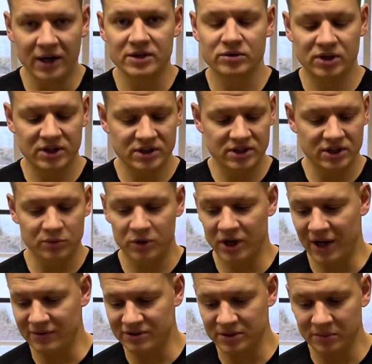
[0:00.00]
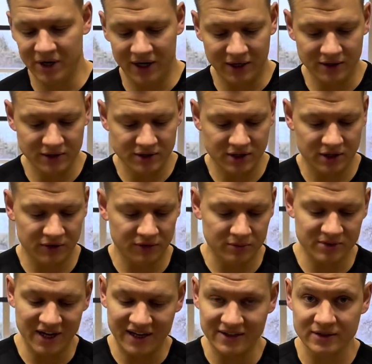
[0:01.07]
As you can see, we have some handles here
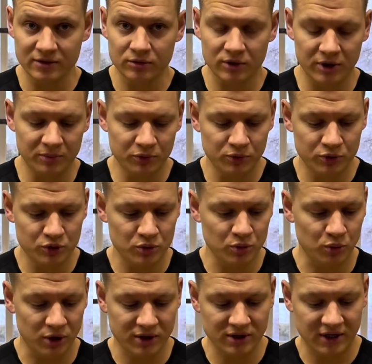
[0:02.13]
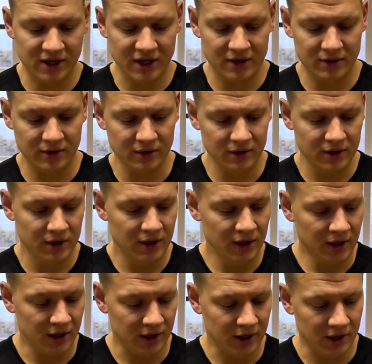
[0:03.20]
from Titan Grip, which we work together,
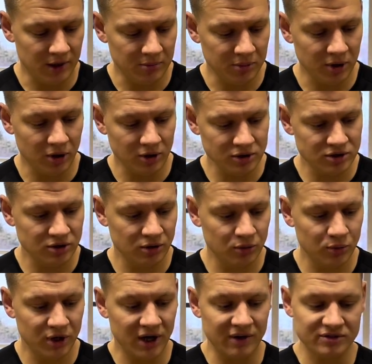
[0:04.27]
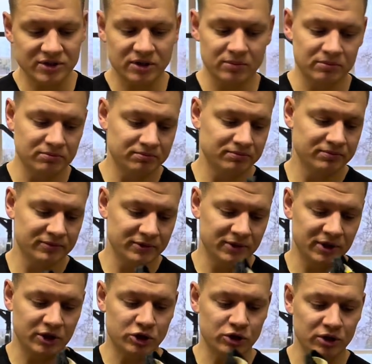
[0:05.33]
but also we have some,
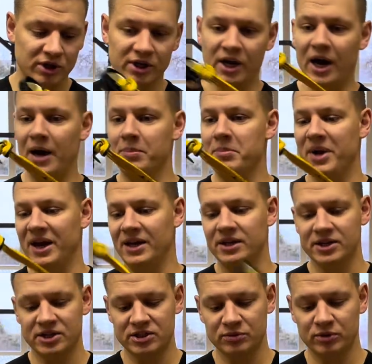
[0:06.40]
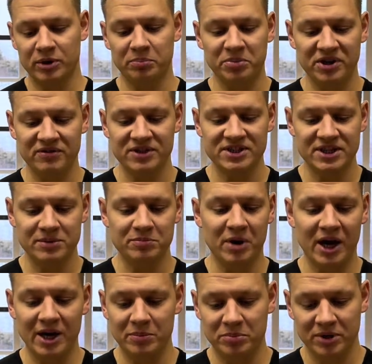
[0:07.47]
literally, I made this with a PVC
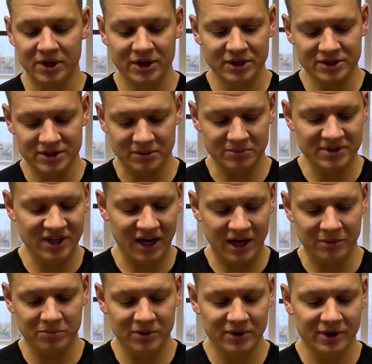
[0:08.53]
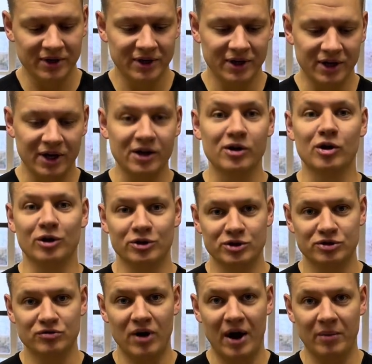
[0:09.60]
pipe, some tape, and an old
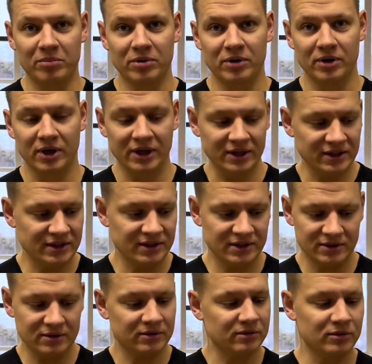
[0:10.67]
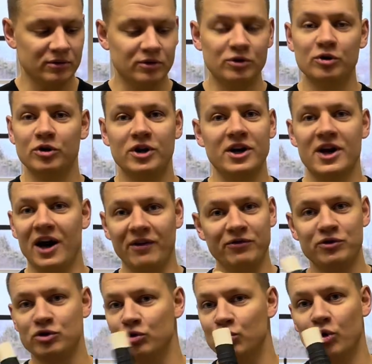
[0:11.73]
strap. And this is good
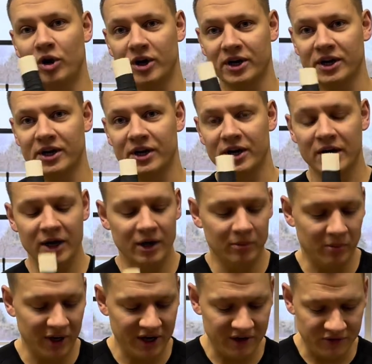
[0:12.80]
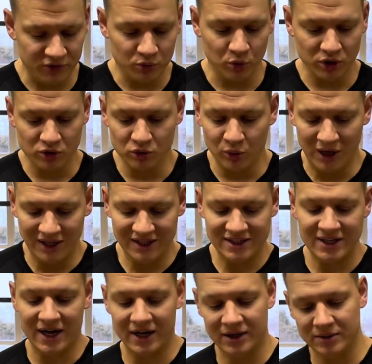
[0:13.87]
enough to work. But if you want
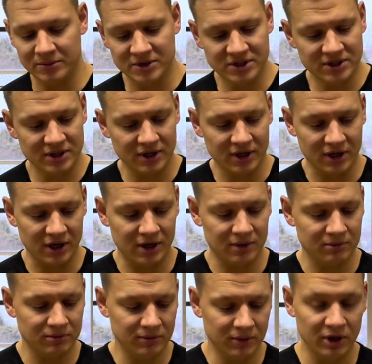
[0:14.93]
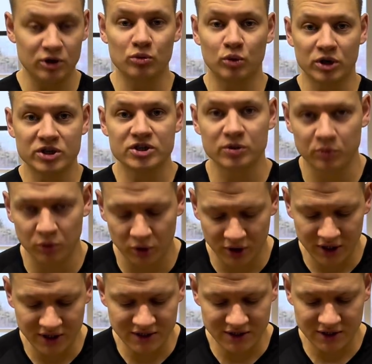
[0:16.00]
quality items and you want to
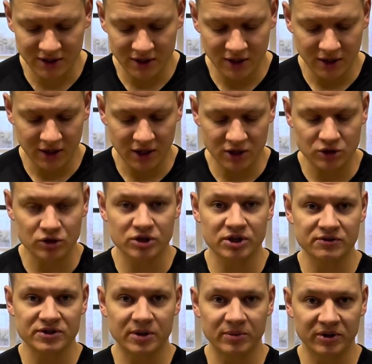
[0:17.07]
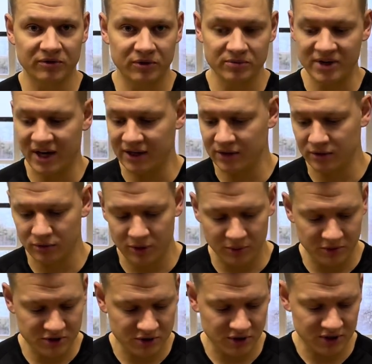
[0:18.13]
support us, get yourself something from Titan Grip.
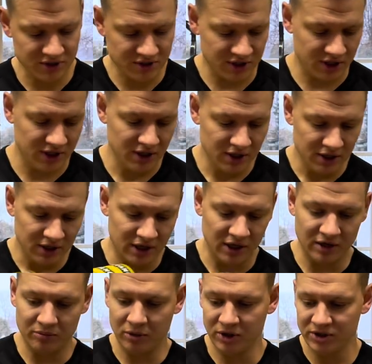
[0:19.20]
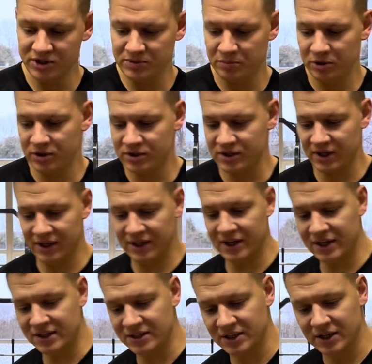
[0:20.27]
As you can see, they have multi-spinners like
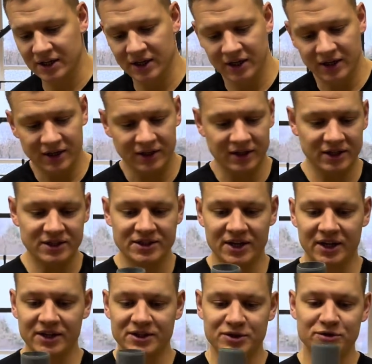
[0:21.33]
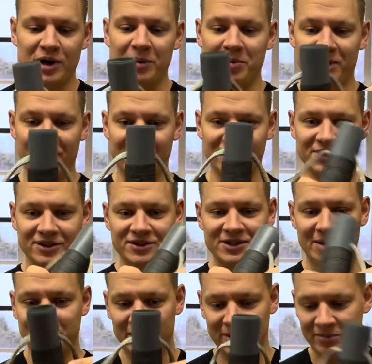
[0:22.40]
this. These are the strap handles
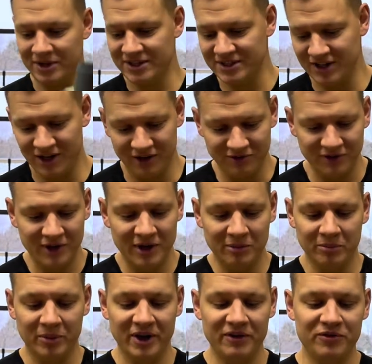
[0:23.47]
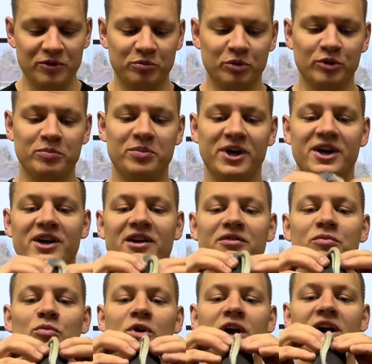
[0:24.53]
I made myself, but if you put big
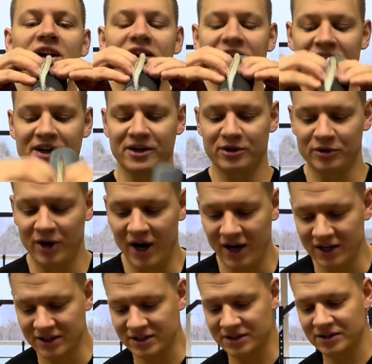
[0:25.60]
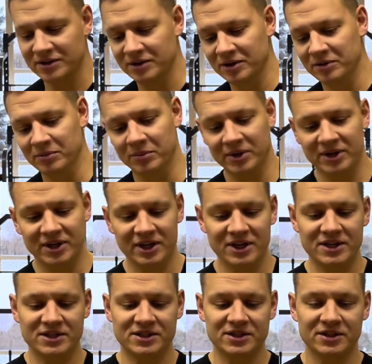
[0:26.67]
enough weight, it kind of cracks. But
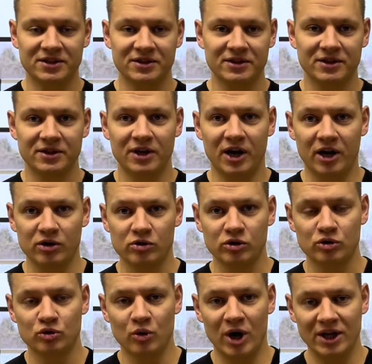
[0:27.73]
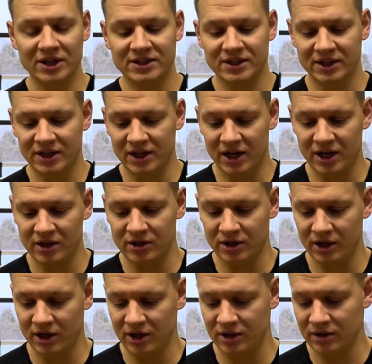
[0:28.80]
these are good quality,
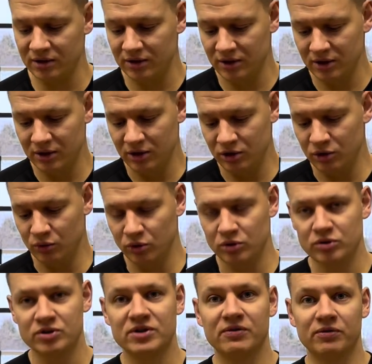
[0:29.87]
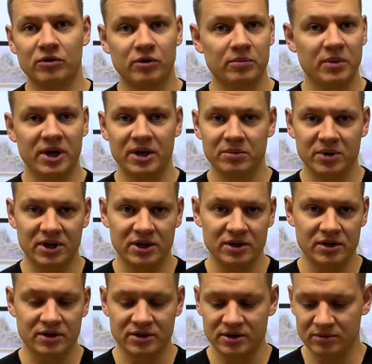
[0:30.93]
and you will use them for many, many
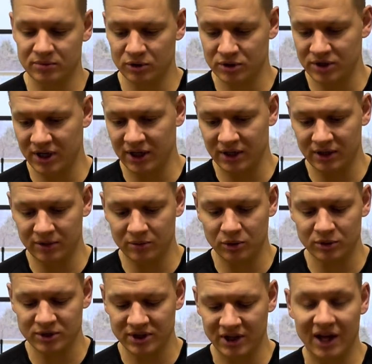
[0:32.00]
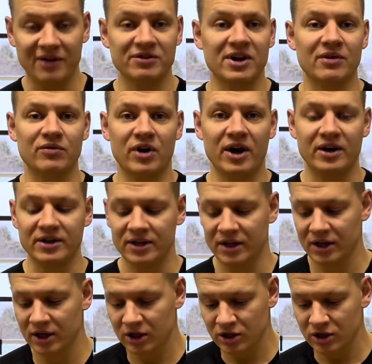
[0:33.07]
years, and most likely almost a lifetime warranty.